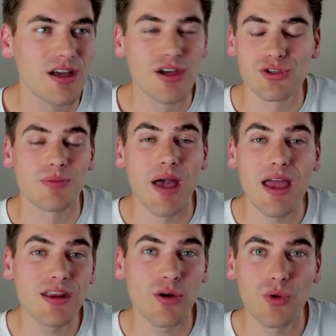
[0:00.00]
So
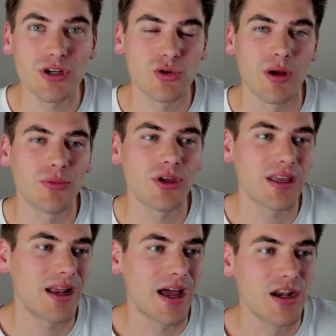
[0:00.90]
depending on what tool I'm looking
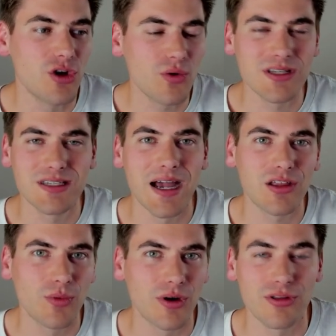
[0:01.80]
at, I know exactly
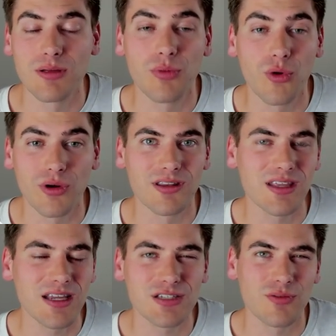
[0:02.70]
what are the important
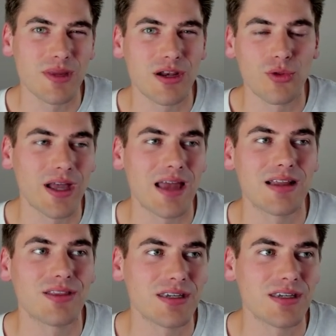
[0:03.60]
things for me to look at in the